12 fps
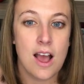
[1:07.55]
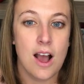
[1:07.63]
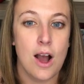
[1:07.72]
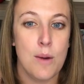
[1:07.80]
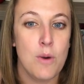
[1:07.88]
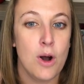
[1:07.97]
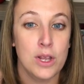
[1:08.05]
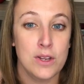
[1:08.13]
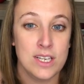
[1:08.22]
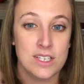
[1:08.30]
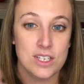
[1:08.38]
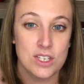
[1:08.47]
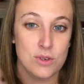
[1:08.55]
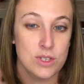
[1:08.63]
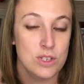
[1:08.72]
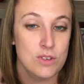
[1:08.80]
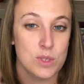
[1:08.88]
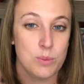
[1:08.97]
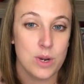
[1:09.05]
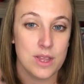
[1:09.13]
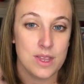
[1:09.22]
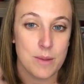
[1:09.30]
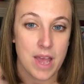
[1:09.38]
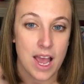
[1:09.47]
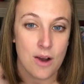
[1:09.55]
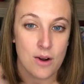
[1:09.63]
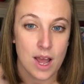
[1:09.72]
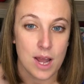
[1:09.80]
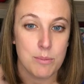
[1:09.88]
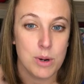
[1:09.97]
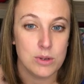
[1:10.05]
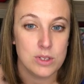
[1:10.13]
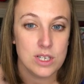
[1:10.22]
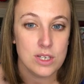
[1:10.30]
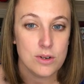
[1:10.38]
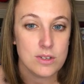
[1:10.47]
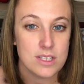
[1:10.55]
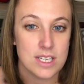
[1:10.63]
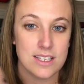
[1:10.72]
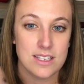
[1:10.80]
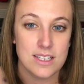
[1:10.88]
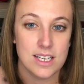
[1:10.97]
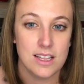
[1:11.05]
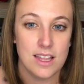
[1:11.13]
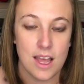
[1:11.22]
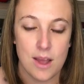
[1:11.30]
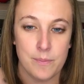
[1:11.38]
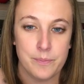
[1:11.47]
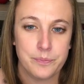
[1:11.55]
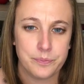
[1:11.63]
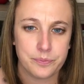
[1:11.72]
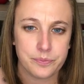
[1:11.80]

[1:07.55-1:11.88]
All you need to do is you just print them out on Post-it notes and stick them